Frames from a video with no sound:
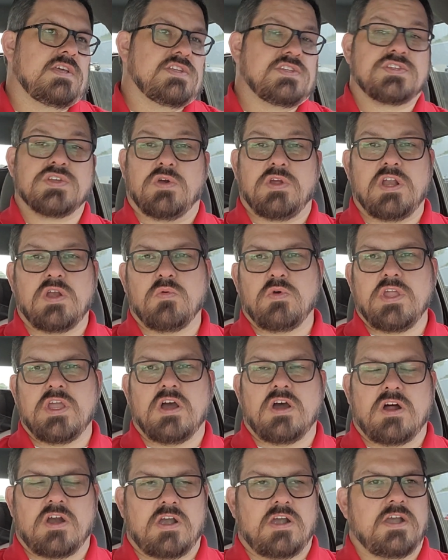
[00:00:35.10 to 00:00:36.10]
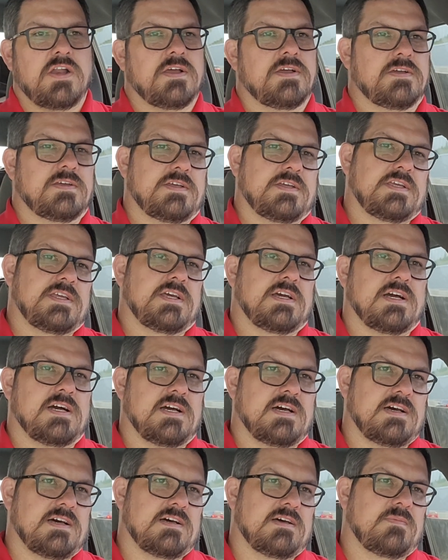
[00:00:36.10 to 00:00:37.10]
So here we are.
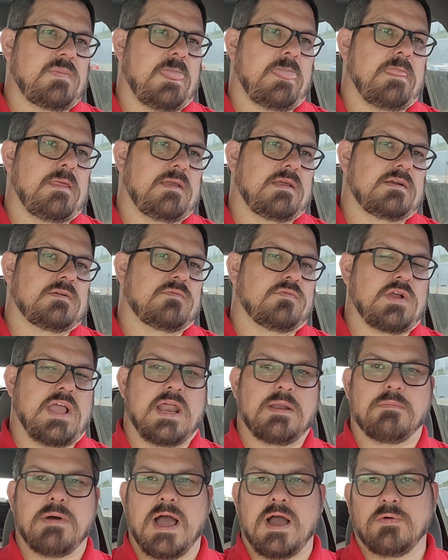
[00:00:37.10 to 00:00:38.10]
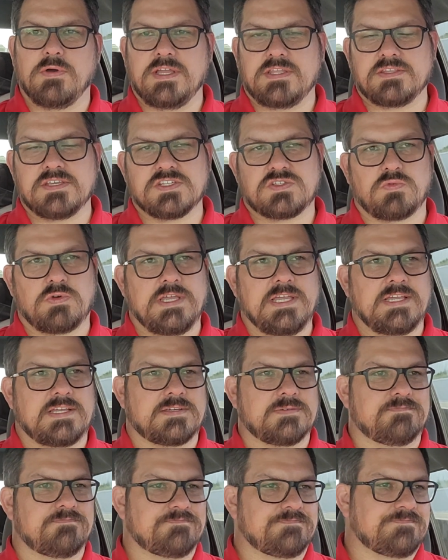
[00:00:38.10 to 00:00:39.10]
Uh, you know, we got a bye week this week.
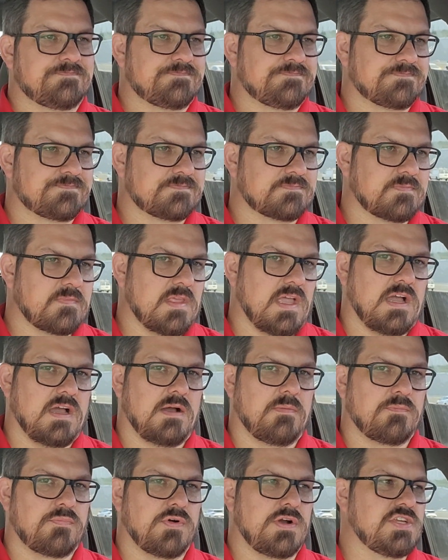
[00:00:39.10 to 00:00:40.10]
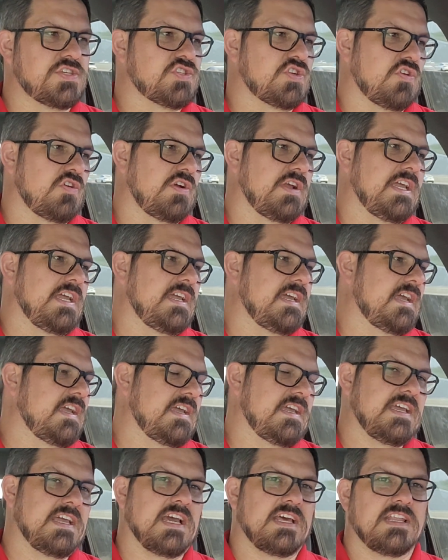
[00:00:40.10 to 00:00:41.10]
I'm pretty sure he
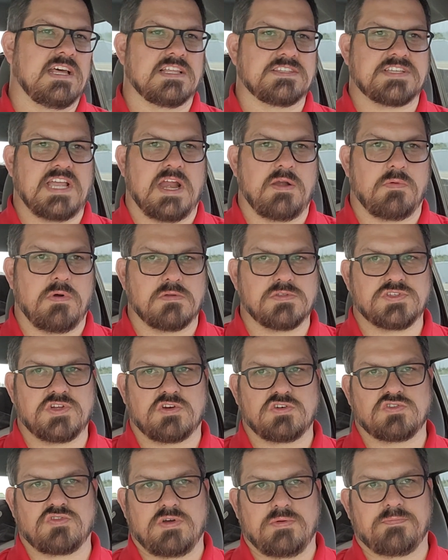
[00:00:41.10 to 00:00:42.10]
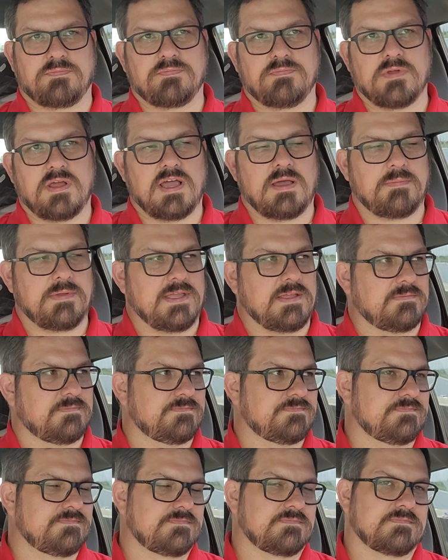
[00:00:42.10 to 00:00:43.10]
he had that tightrope surgery. I mean,
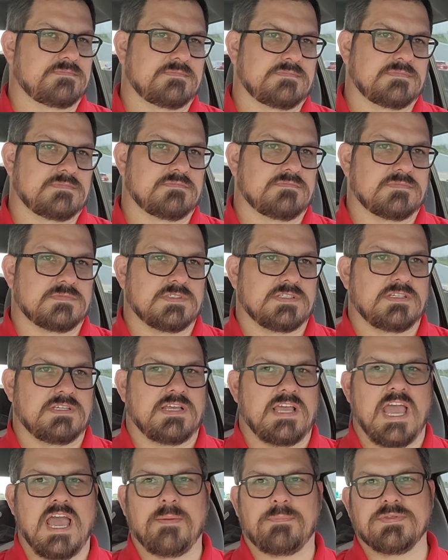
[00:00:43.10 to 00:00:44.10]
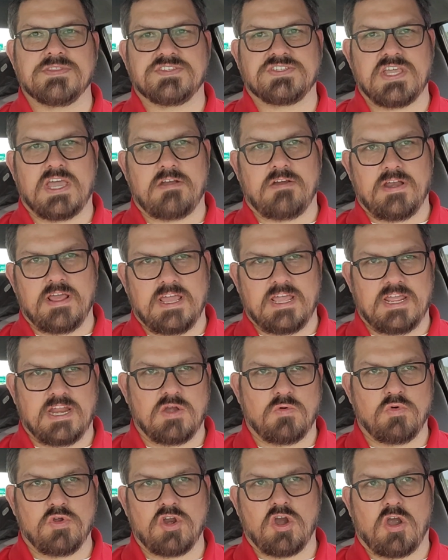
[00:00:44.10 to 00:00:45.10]
happened Saturday.
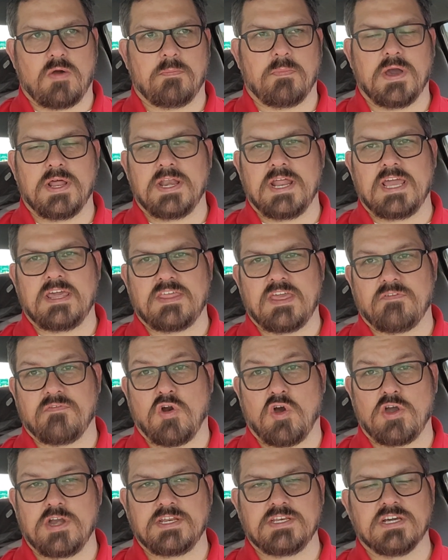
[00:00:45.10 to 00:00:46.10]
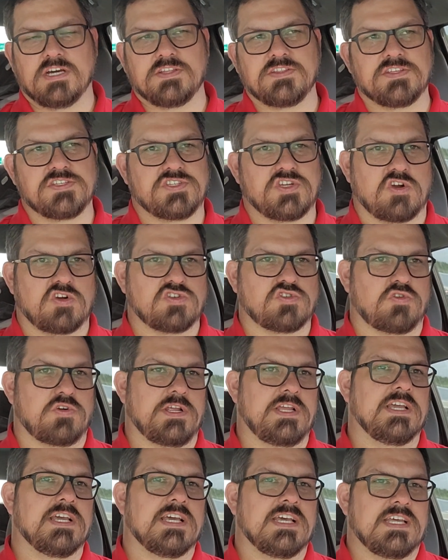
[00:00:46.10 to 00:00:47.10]
Here we are Monday. They've already done the
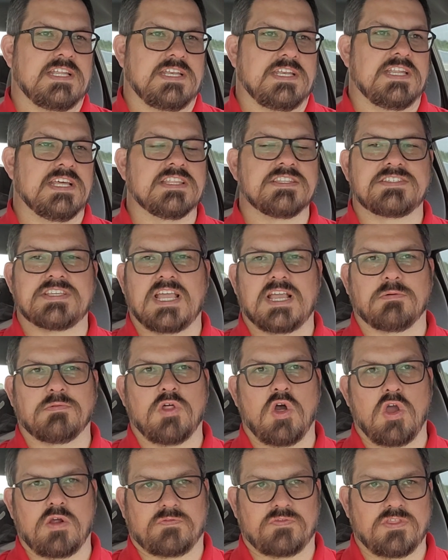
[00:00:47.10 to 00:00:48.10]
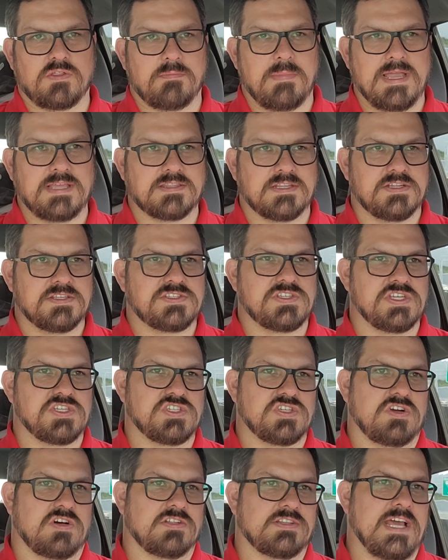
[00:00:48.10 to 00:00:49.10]
surgery. Didn't take them long for them to make the
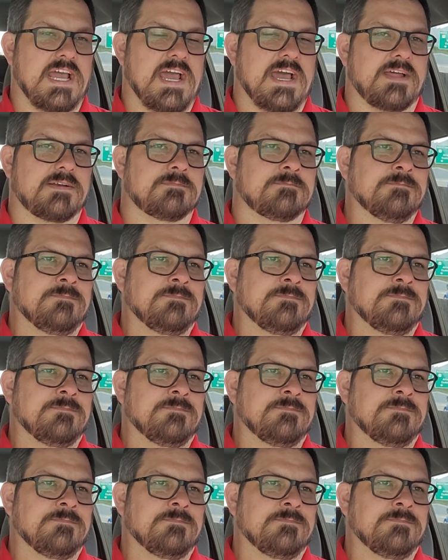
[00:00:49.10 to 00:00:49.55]
decision on that.